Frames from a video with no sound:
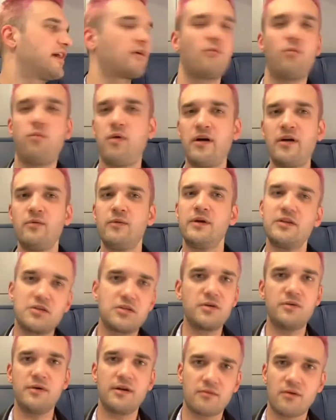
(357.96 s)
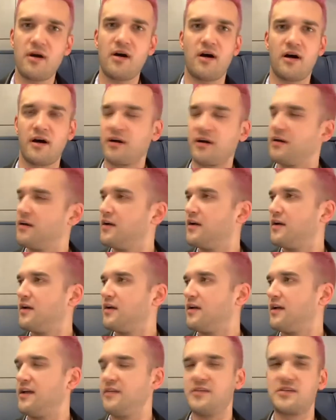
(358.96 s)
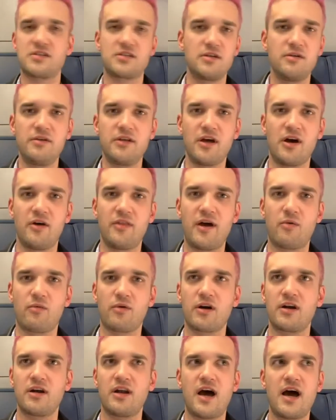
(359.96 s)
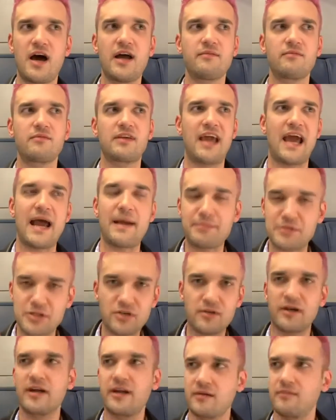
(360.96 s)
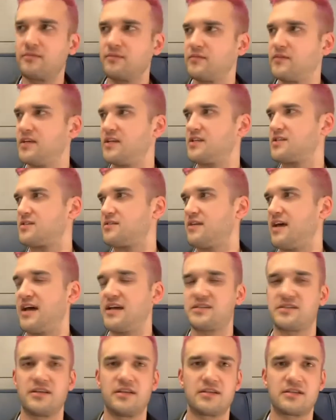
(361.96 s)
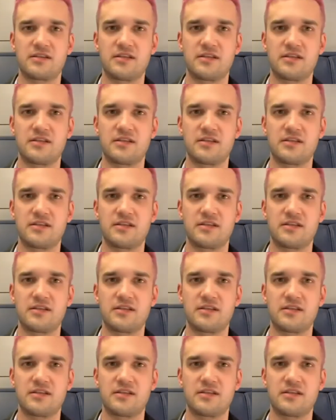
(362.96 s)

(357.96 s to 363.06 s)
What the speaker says: what are we doing wrong in the studio that we're not capturing this essence, this